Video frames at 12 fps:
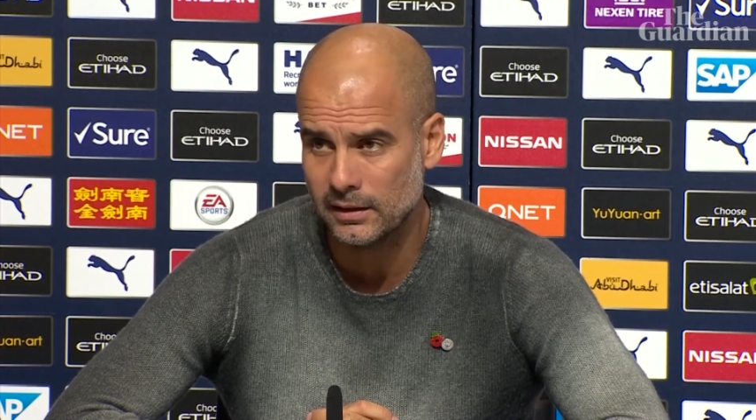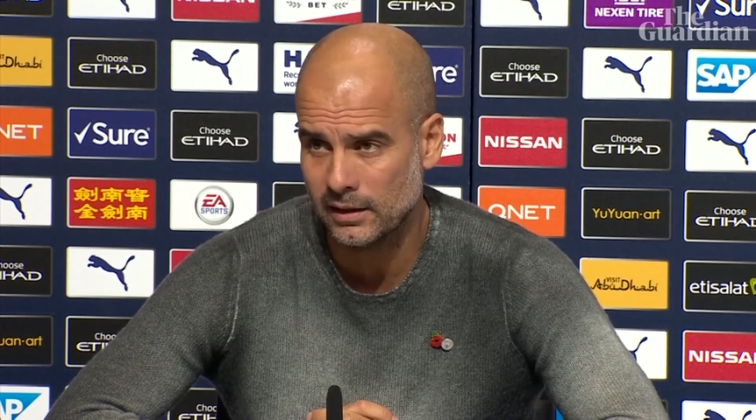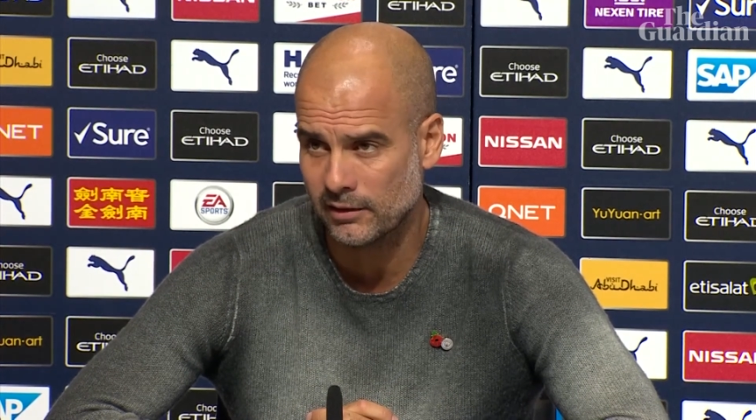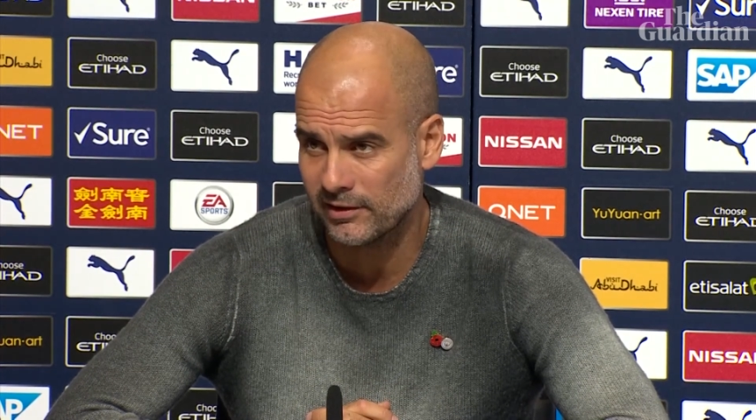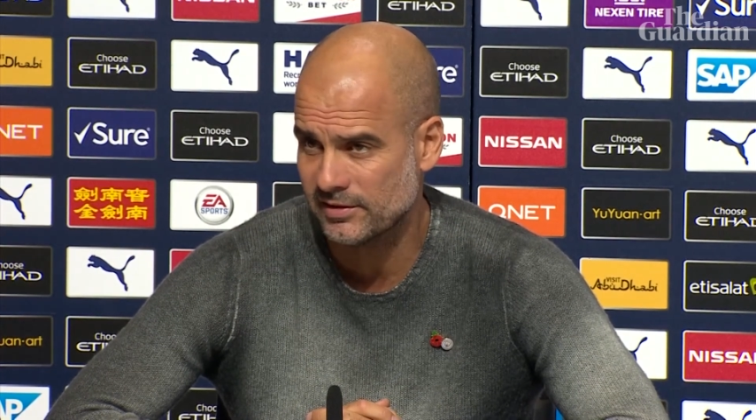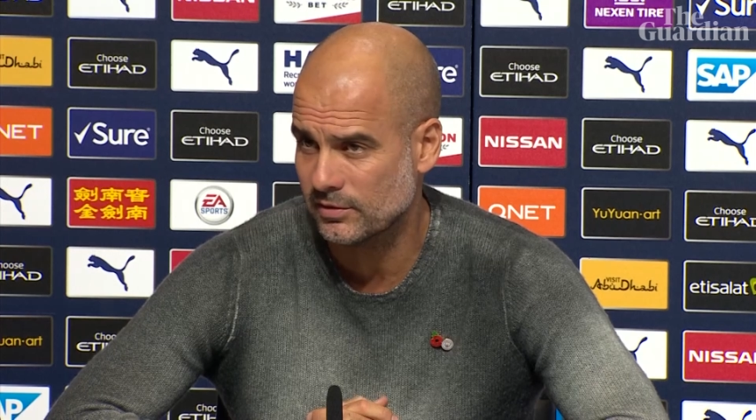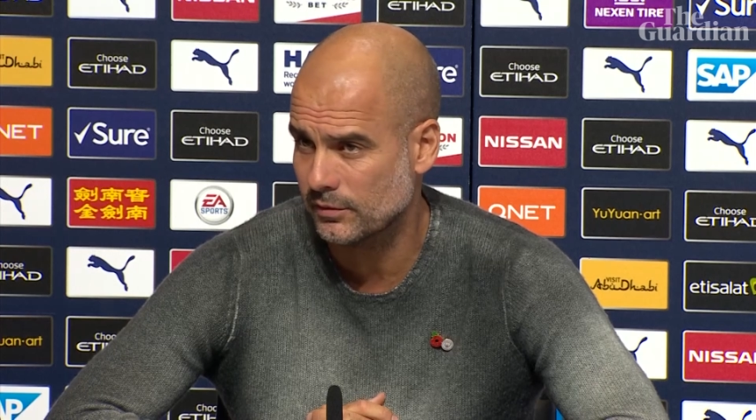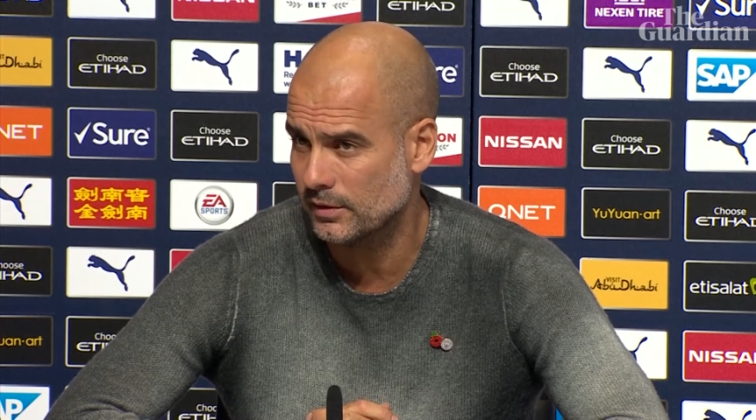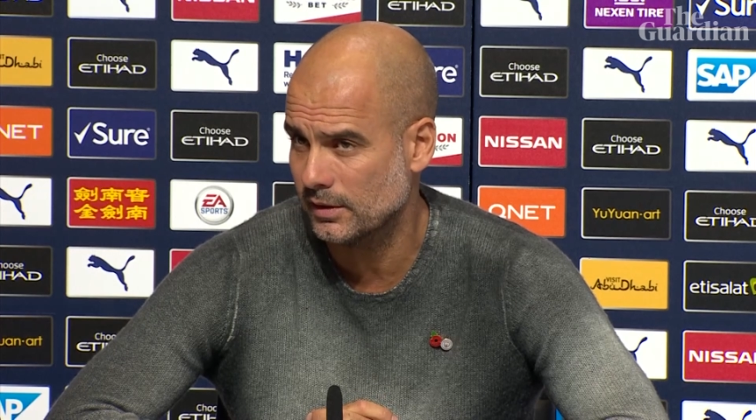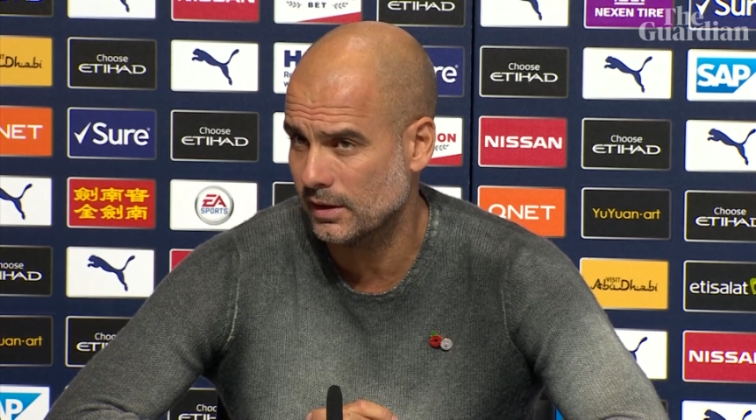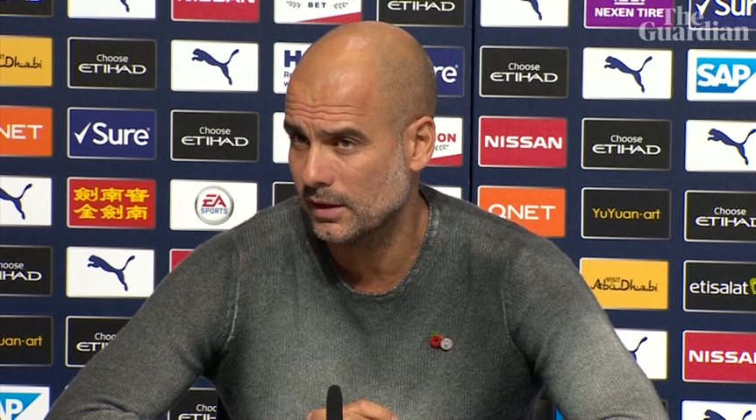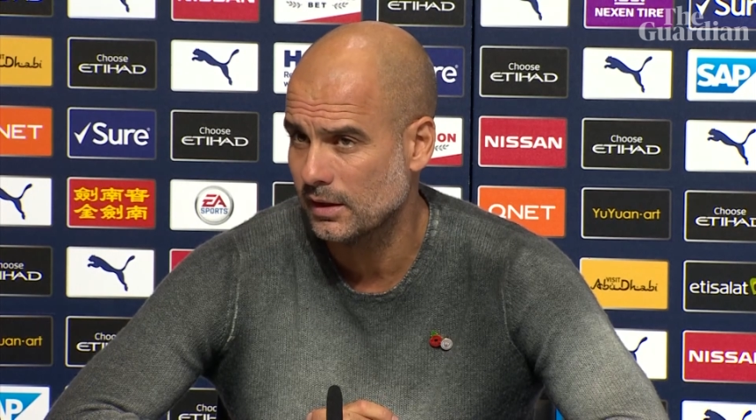The rest of
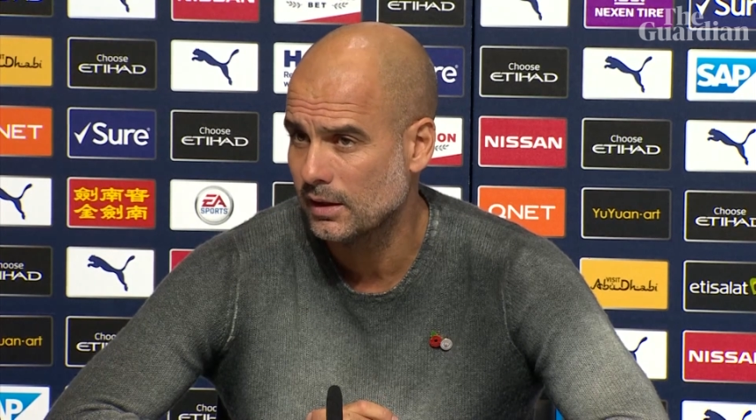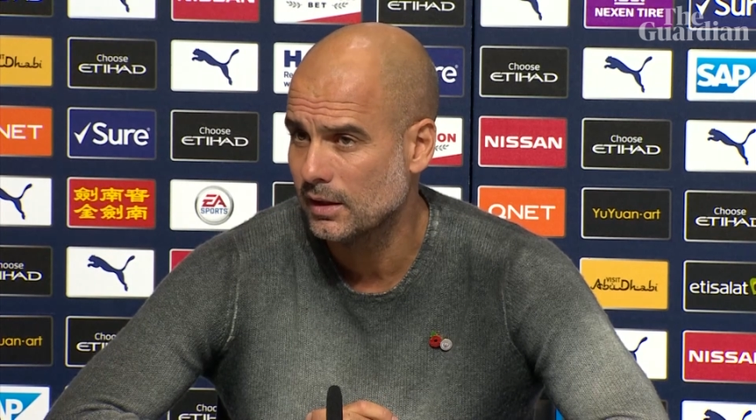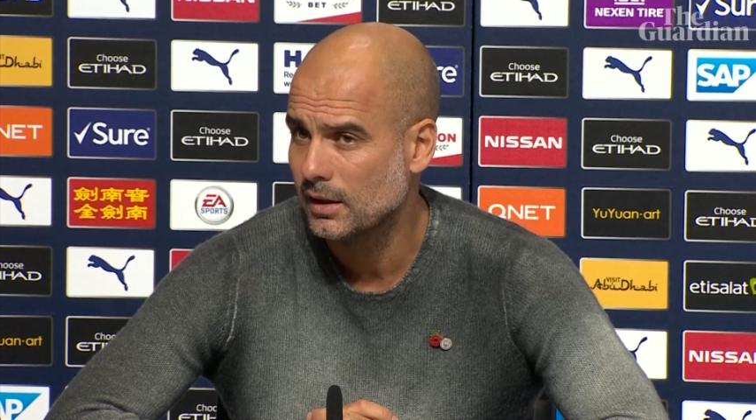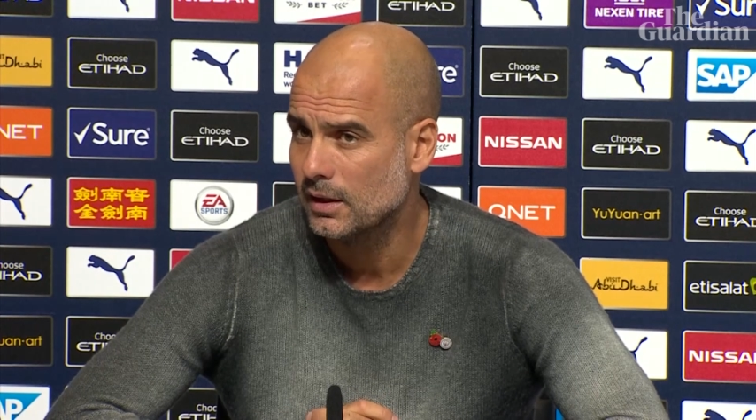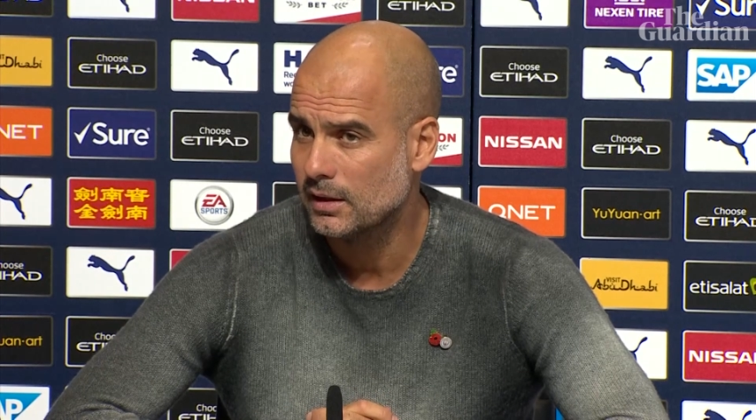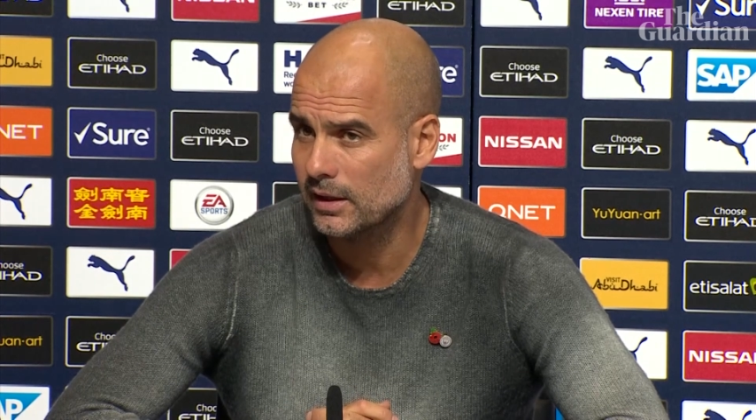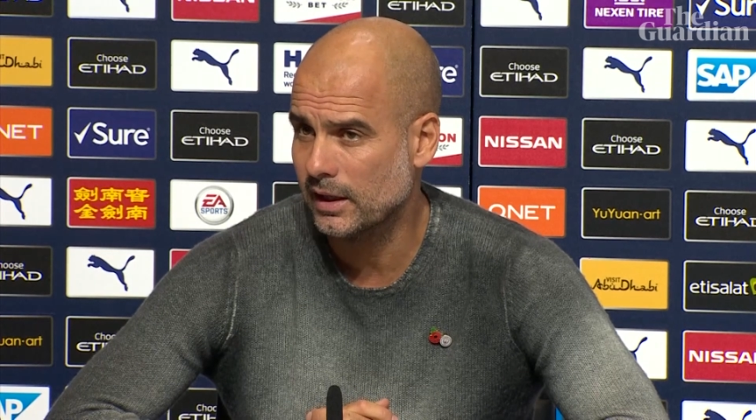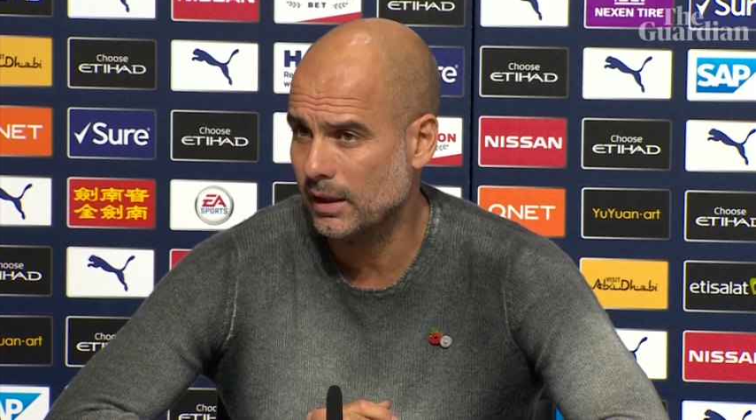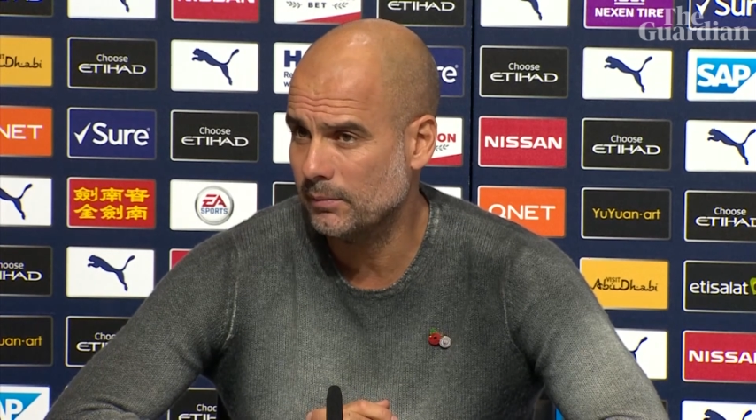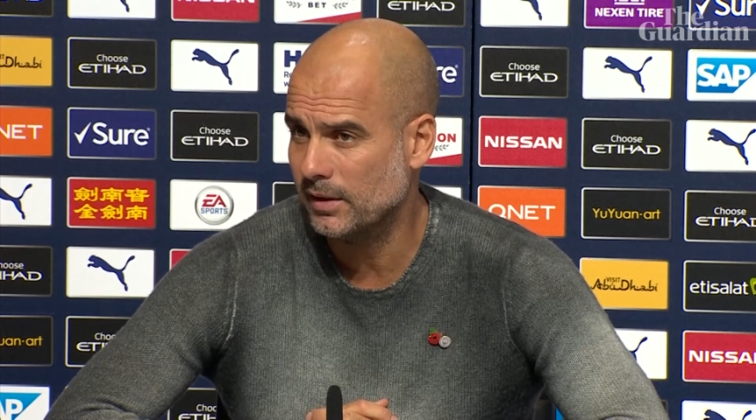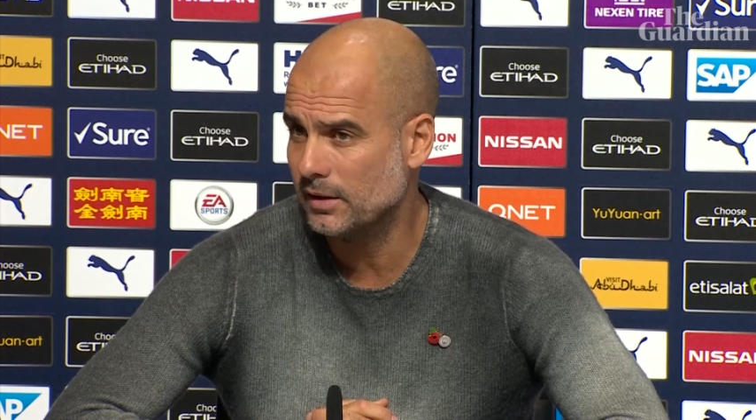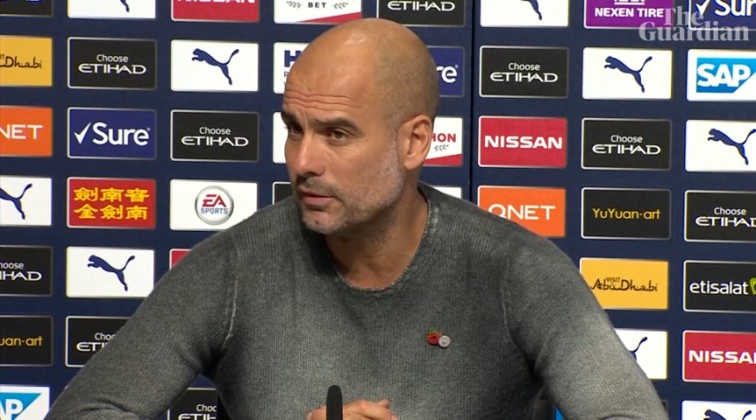the
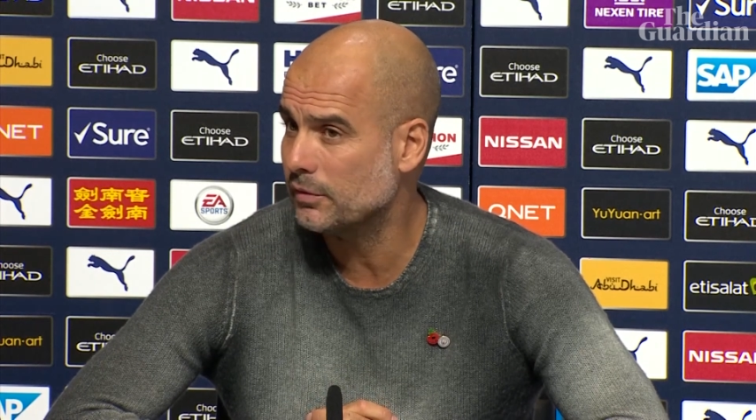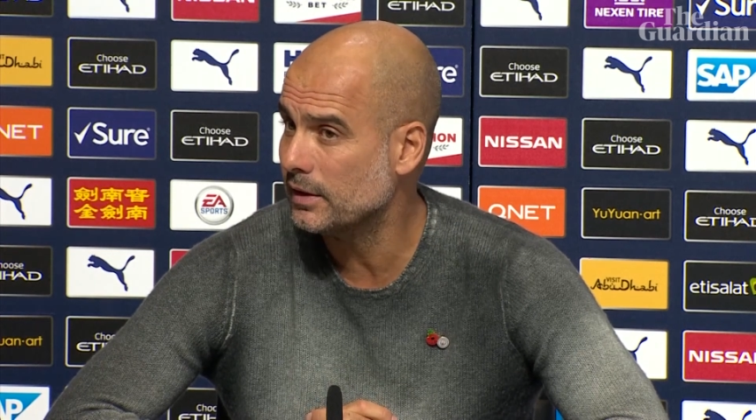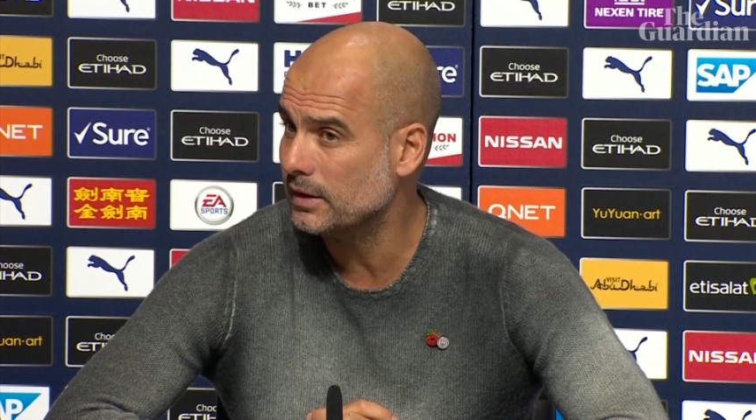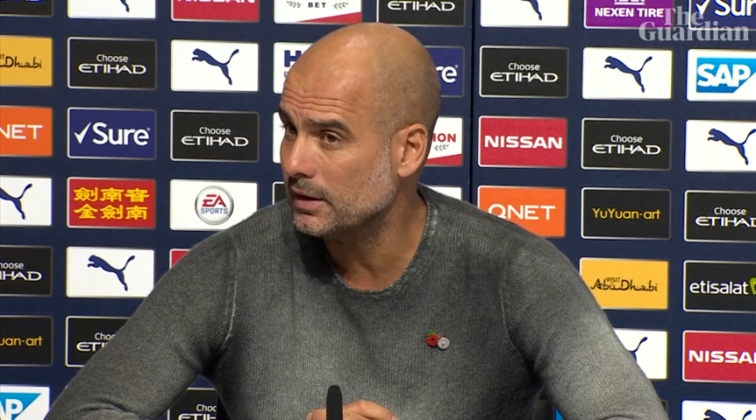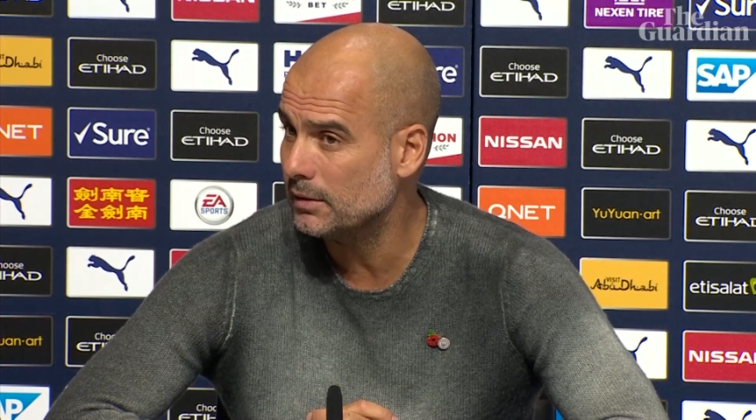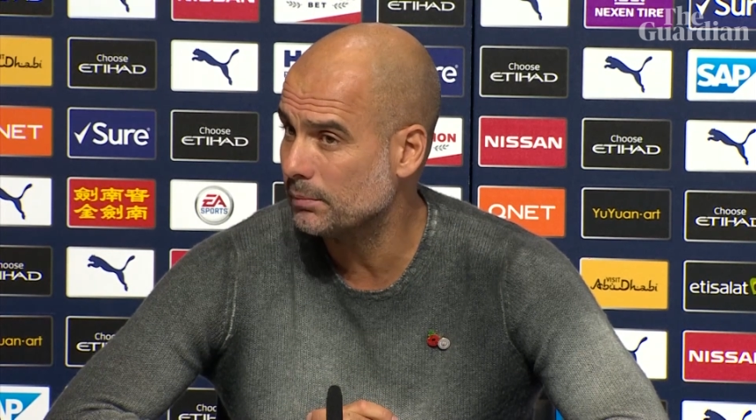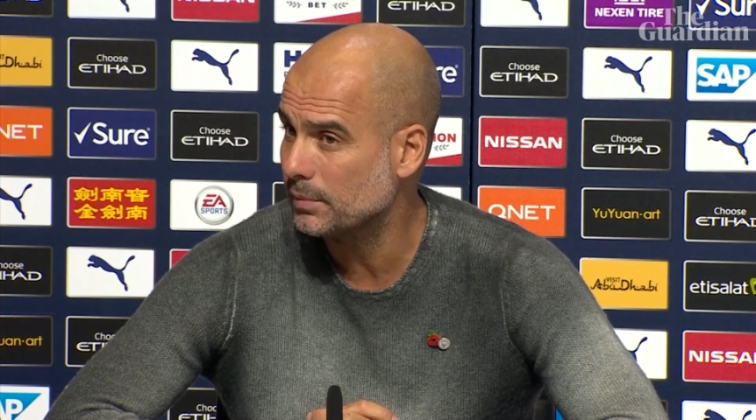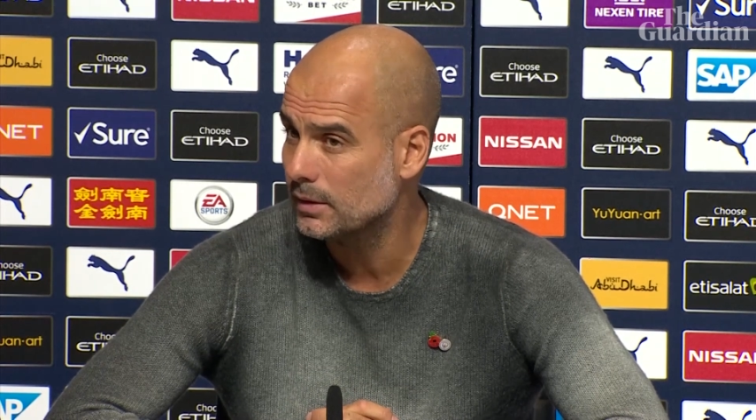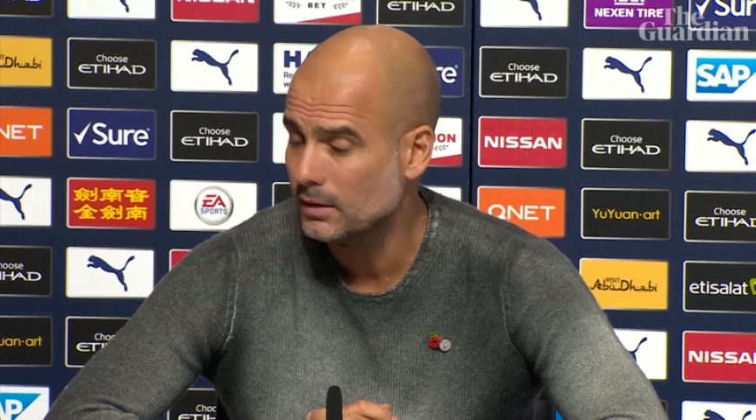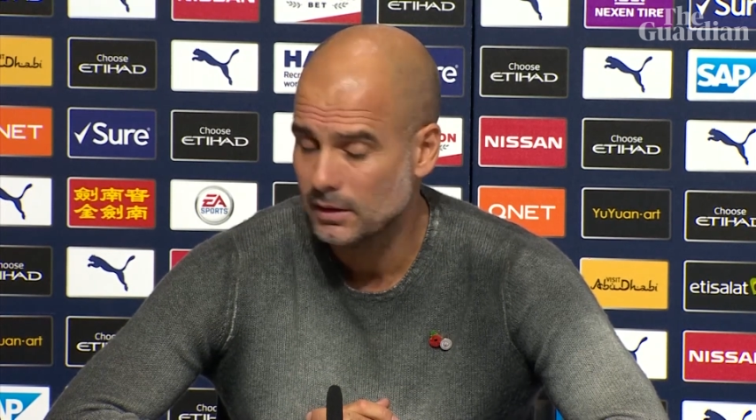game they defend deep.